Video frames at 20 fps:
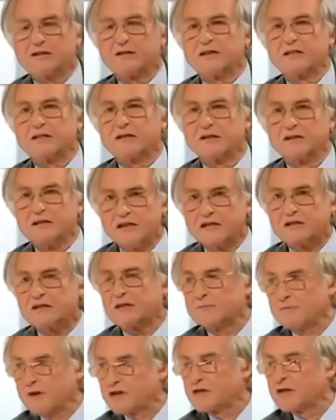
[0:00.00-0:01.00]
there, there's at
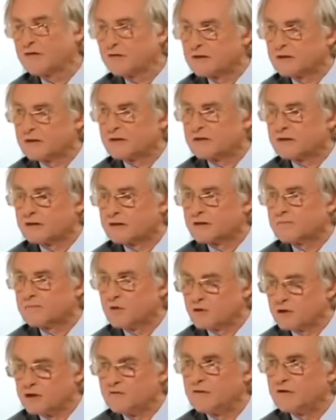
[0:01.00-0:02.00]
least as much evidence to
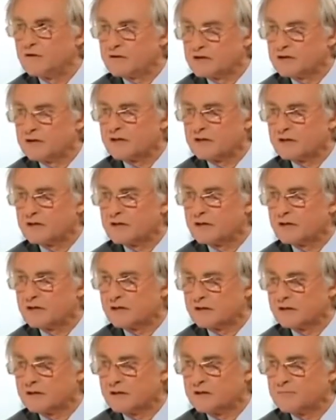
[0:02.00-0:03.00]
support evolution as to,
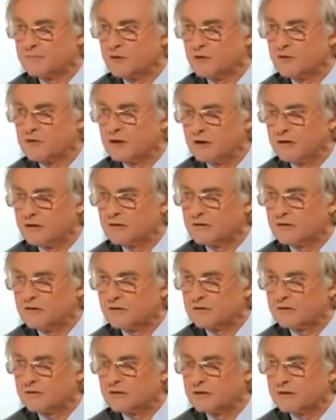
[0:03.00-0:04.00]
as to support the
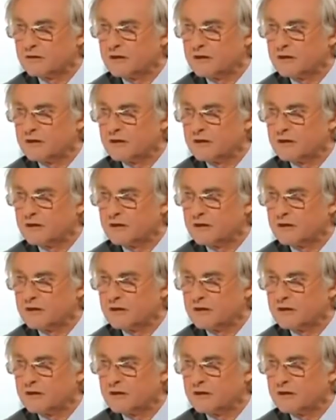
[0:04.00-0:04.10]
Holocaust.